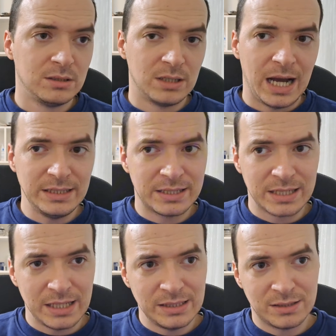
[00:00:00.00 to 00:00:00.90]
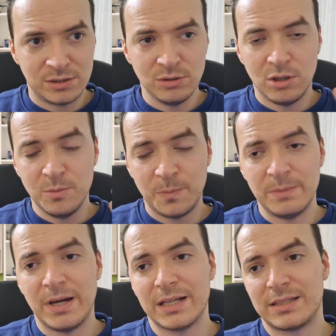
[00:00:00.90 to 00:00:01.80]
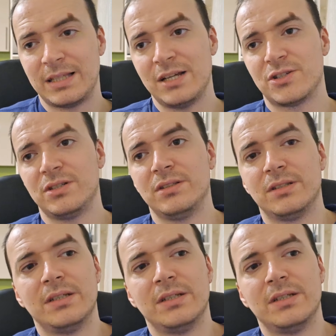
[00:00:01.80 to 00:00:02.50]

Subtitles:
I decided to open my extension